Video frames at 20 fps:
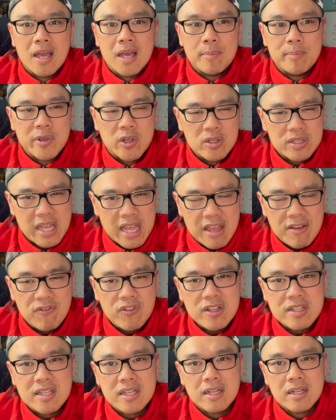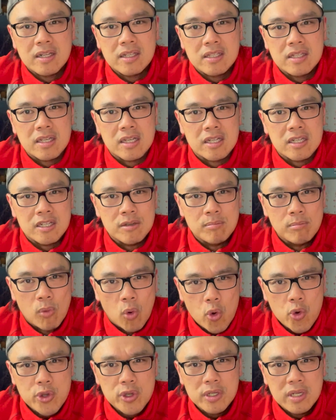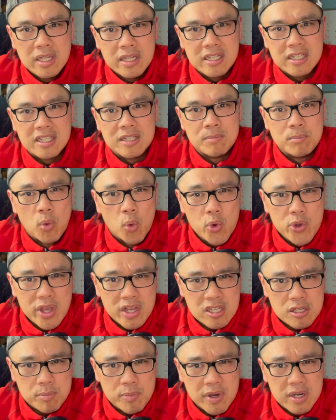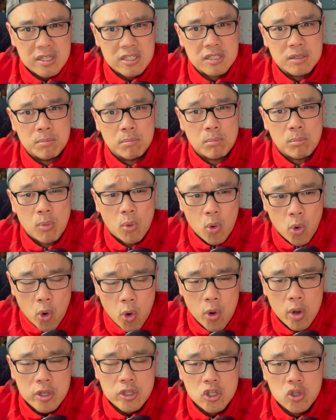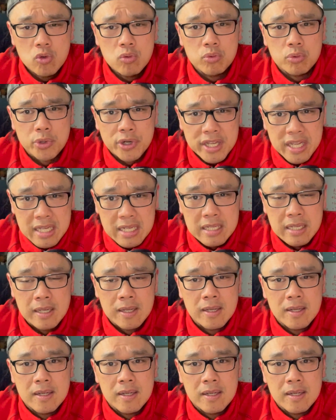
Because every single year, the more you learn, the more you experience, the more you read,